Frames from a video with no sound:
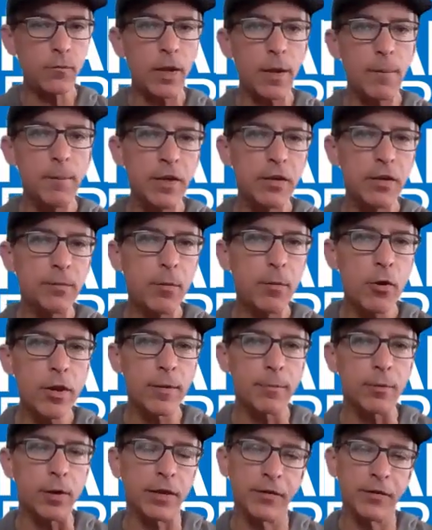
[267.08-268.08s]
but it's part of
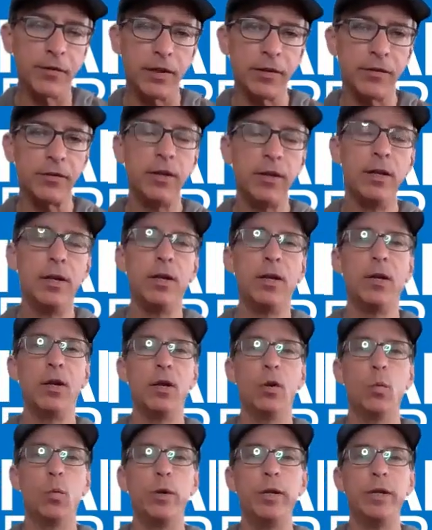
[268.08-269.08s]
the process.
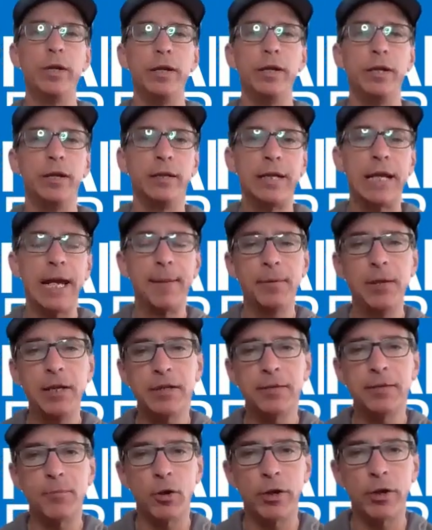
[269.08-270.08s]
When
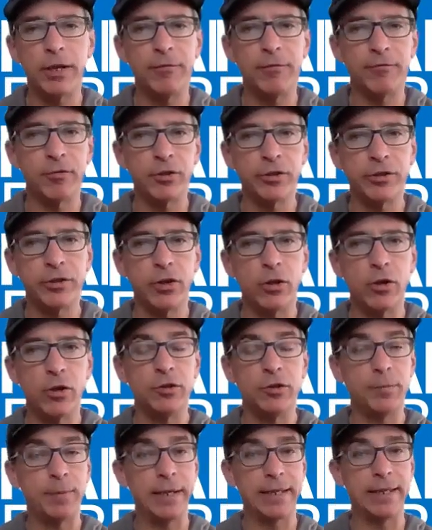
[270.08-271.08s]
Capitalize Marketing first
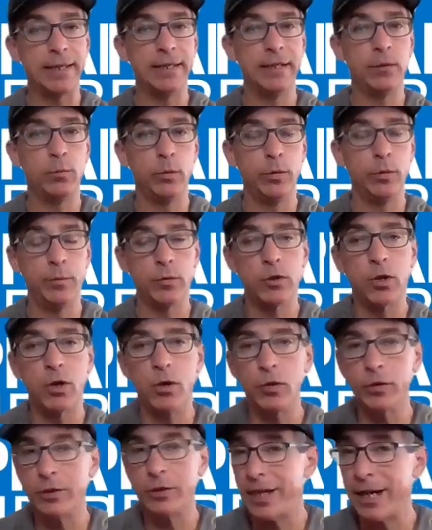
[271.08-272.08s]
launched, back then we were
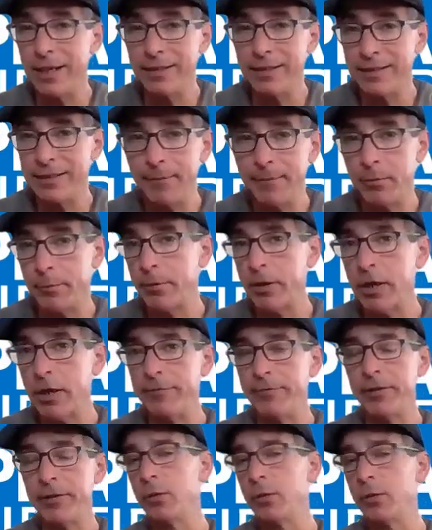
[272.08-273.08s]
called Concept to
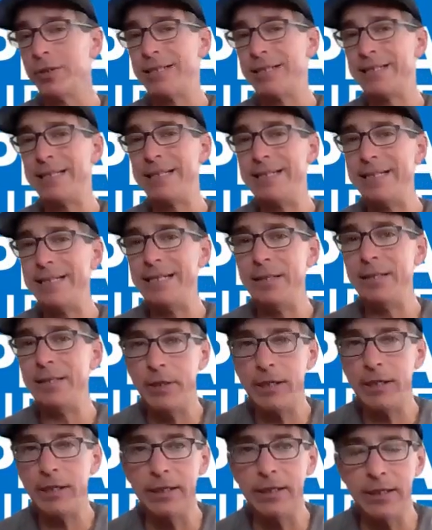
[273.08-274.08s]
Profit, or
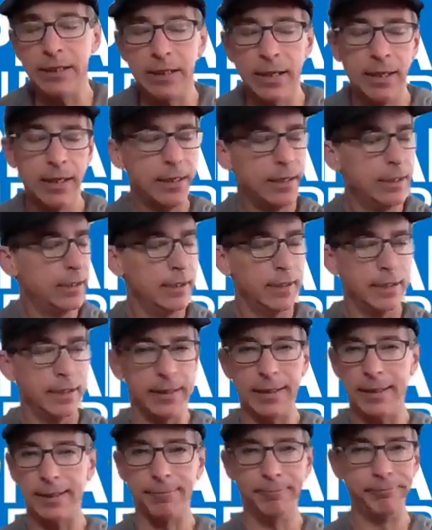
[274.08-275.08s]
CTP.
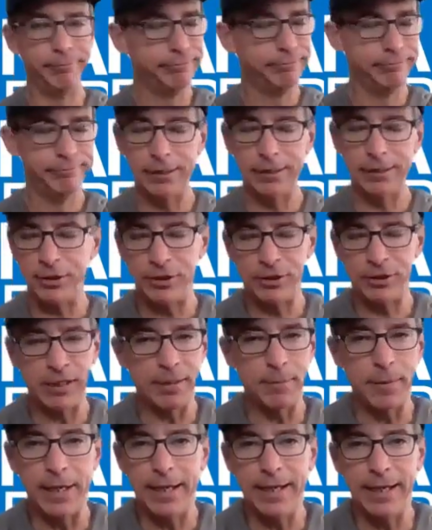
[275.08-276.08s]
Again, I just
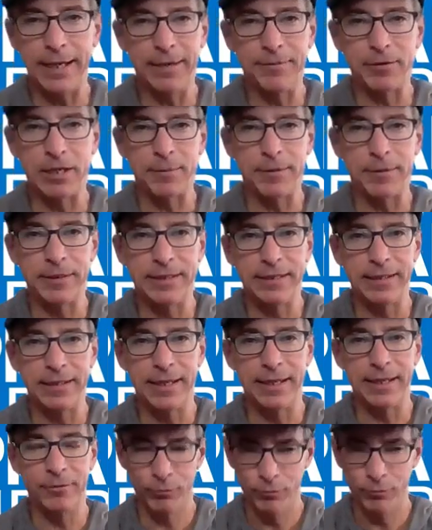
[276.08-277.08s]
shake my head every time I see
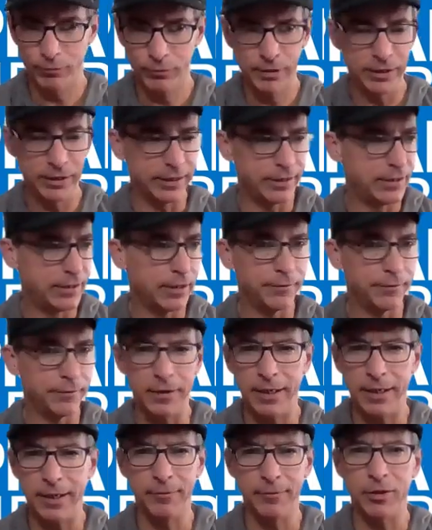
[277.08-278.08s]
that. Really tough
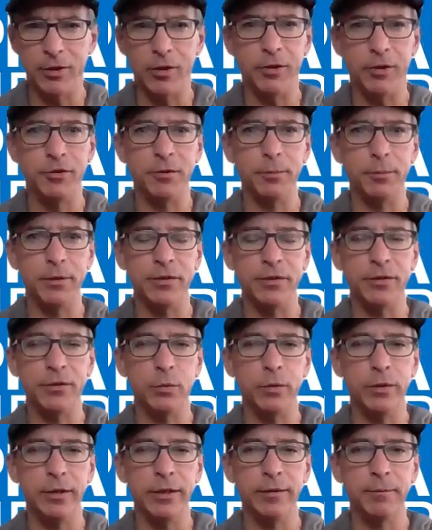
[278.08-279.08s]
name to launch a business
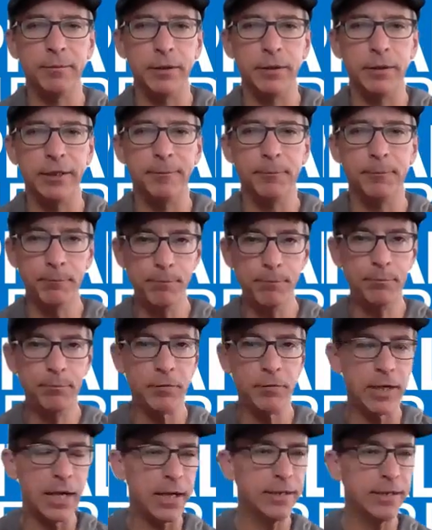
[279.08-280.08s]
with, but
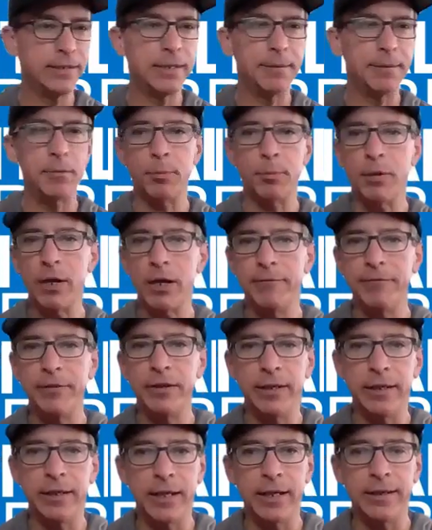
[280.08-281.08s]
Concept to Profit,
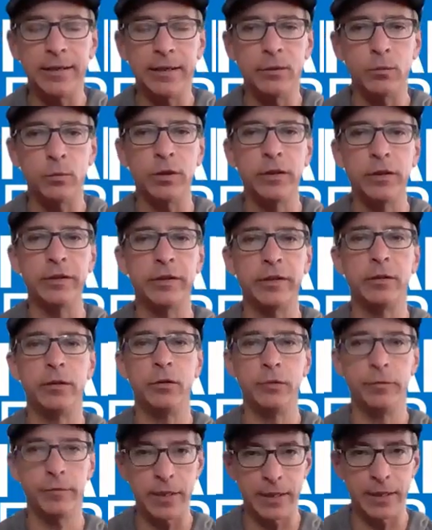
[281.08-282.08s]
the idea was
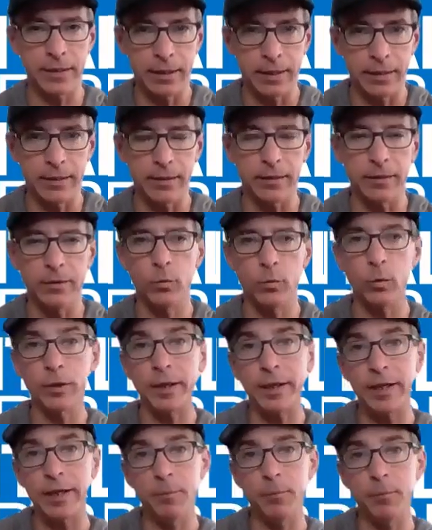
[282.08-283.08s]
you've got an idea, we're
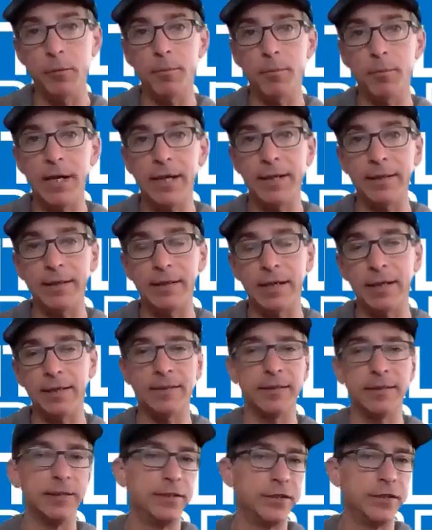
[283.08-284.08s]
going to help you
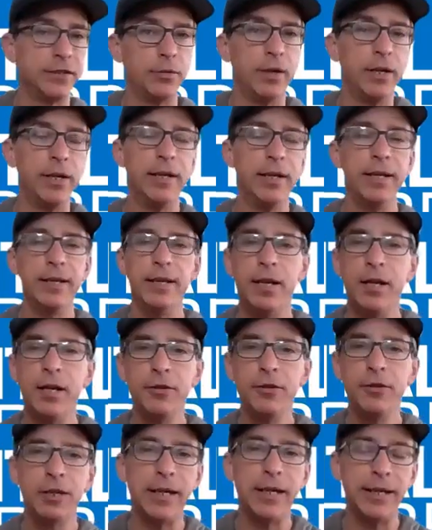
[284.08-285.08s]
monetize it. So the
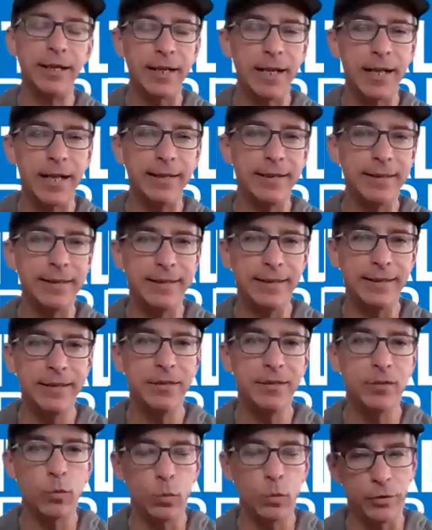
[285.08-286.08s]
underlying
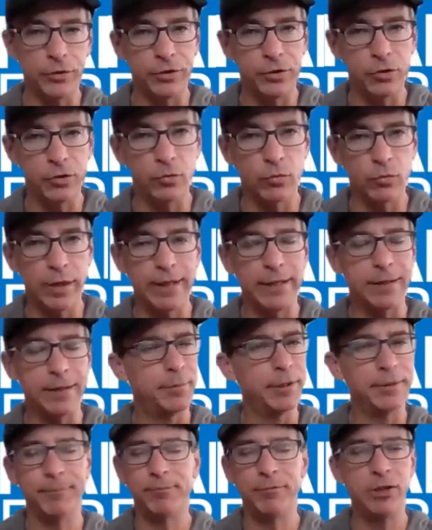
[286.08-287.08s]
idea was great,
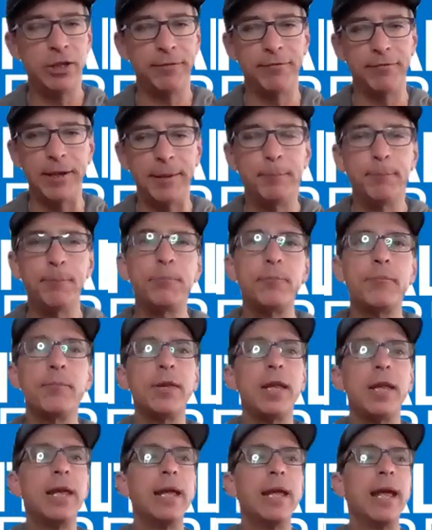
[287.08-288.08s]
but tough name.
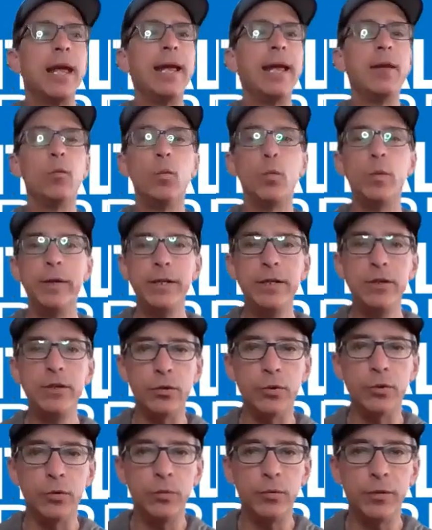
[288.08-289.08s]
And we
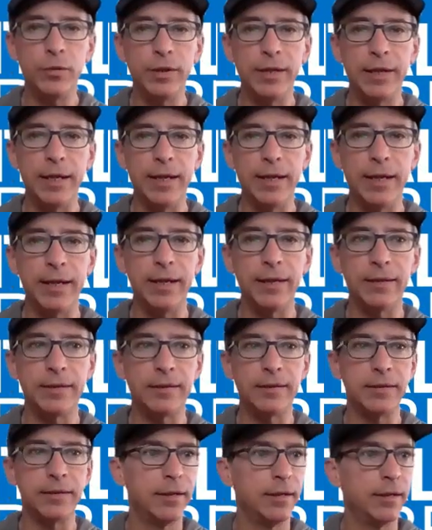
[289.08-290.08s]
knew that,
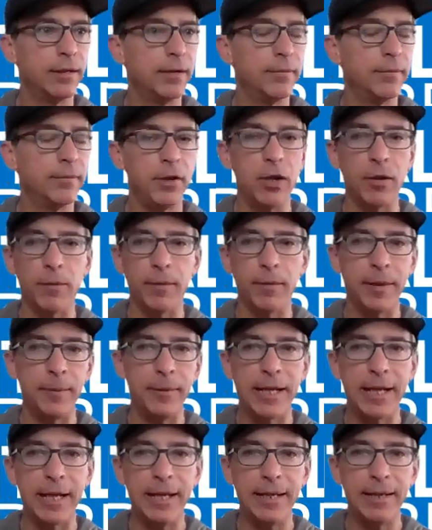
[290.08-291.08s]

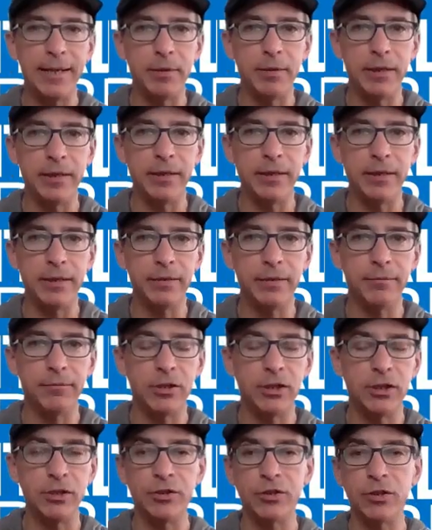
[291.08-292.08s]
I'd been
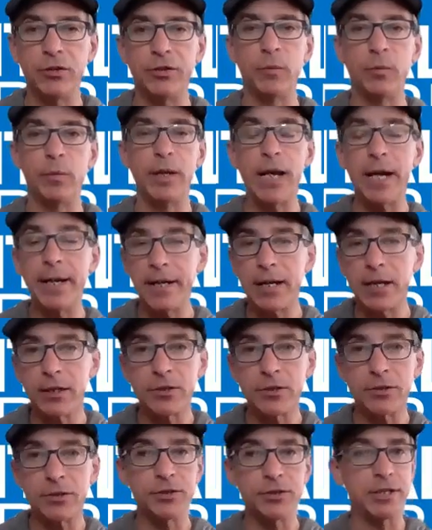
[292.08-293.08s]
consulting with eye
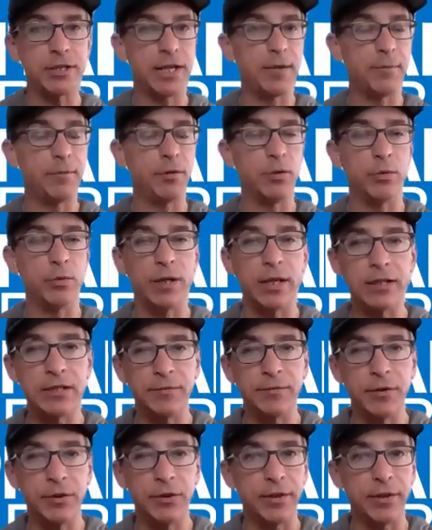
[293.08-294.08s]
doctors and I've been doing lots
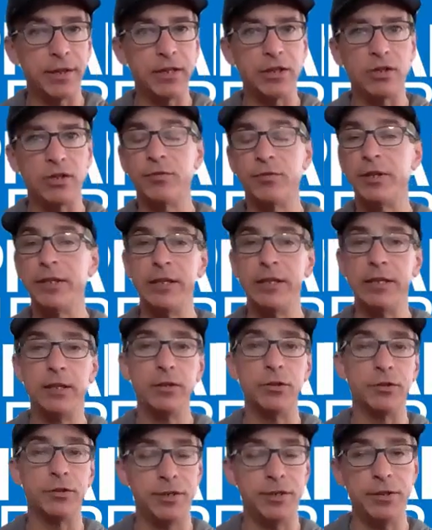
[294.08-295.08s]
of other things for
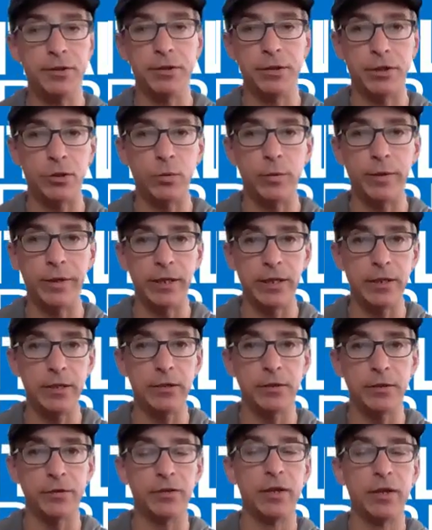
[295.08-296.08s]
years, nearly 20
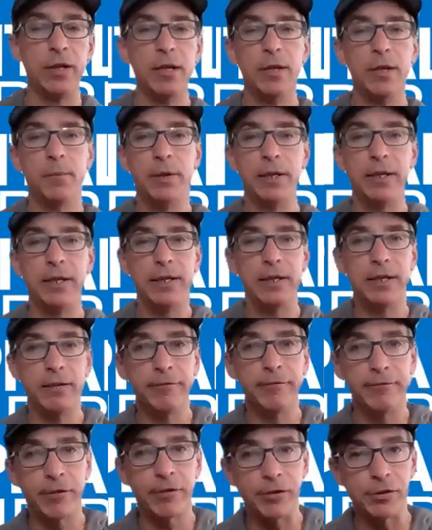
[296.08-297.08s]
years, but in
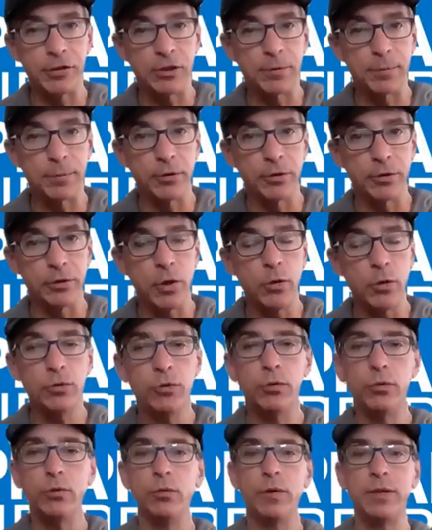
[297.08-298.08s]
Fredericksburg
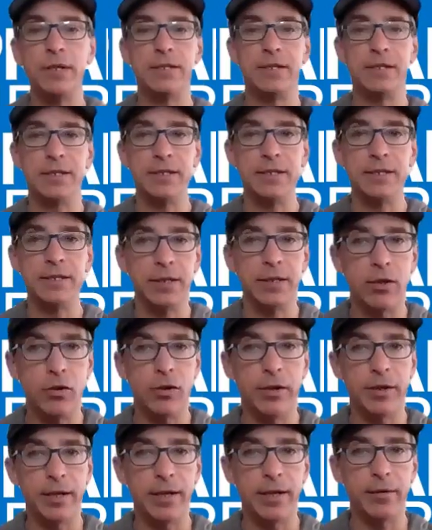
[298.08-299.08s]
local, and then
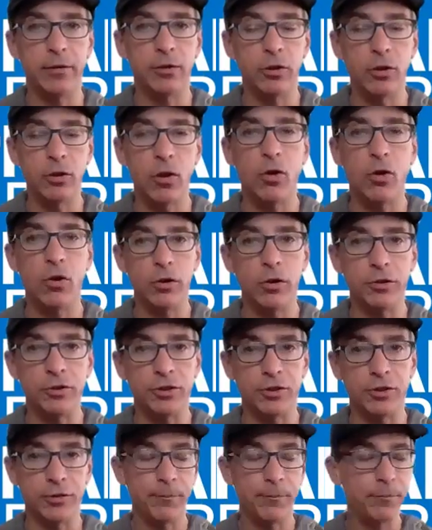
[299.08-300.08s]
on a
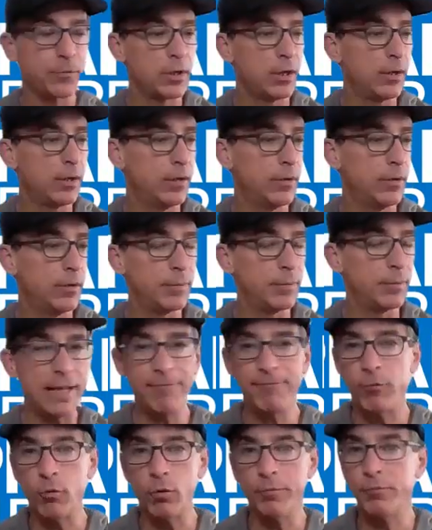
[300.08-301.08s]
large
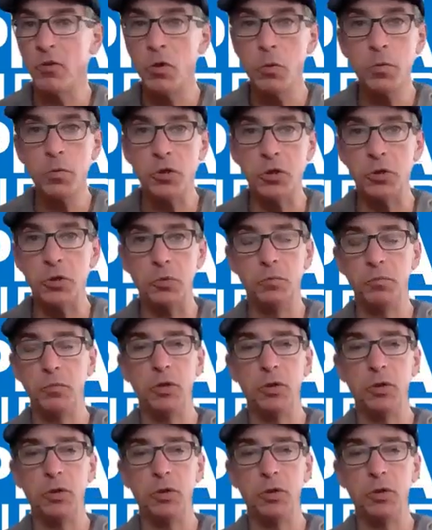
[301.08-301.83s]
platform, no one knew